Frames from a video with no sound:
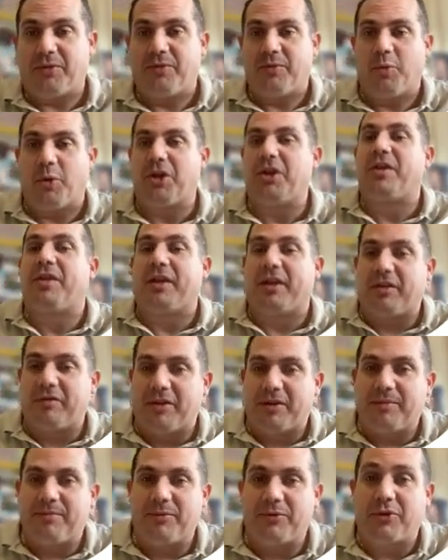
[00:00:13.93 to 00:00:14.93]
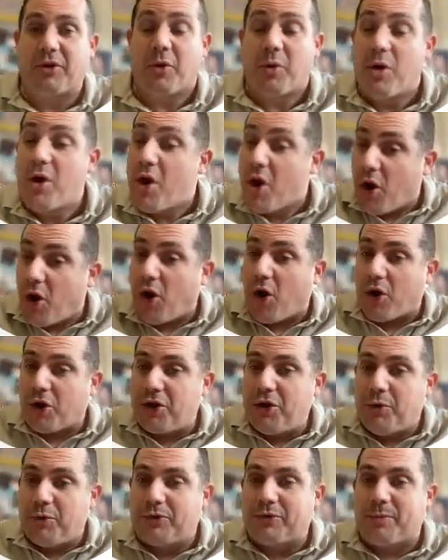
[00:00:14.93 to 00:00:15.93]
what you think of it. So, are
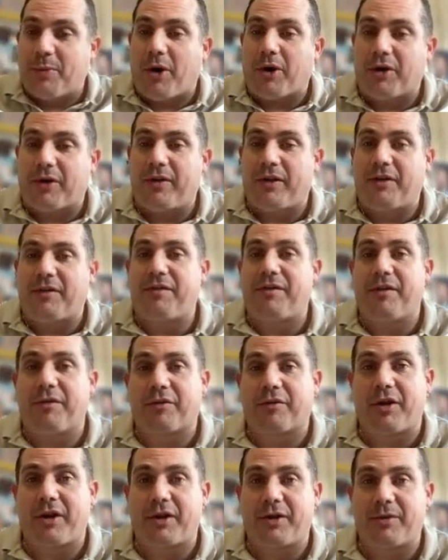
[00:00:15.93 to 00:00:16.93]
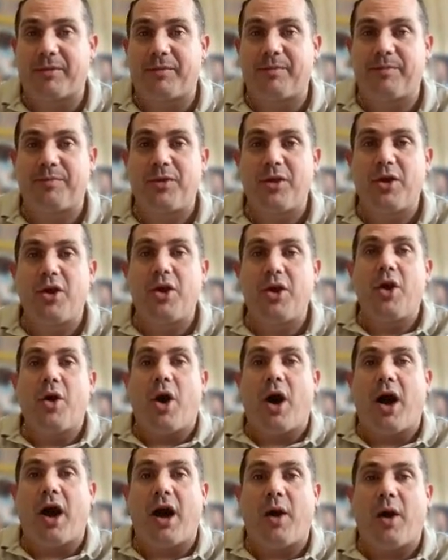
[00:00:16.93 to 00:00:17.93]
you smarter than a fifth grader?
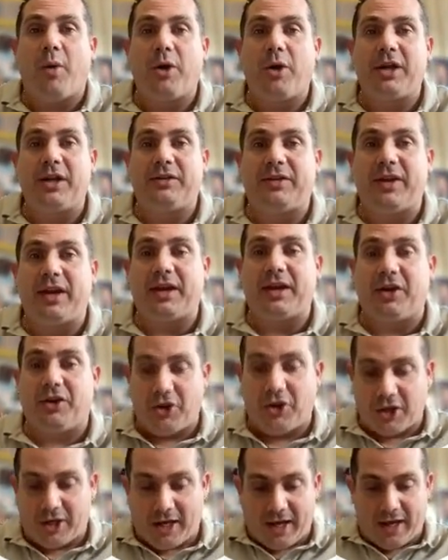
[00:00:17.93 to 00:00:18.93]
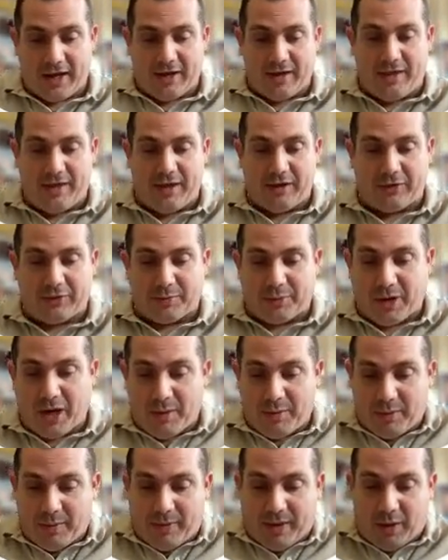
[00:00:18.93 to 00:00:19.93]
We're going to take a look at this
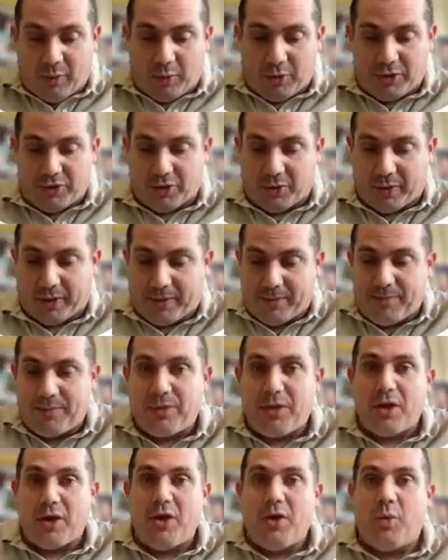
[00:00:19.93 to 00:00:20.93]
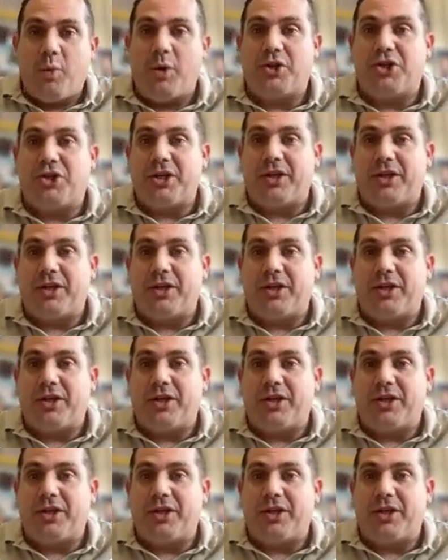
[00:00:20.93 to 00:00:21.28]
problem that we're doing, which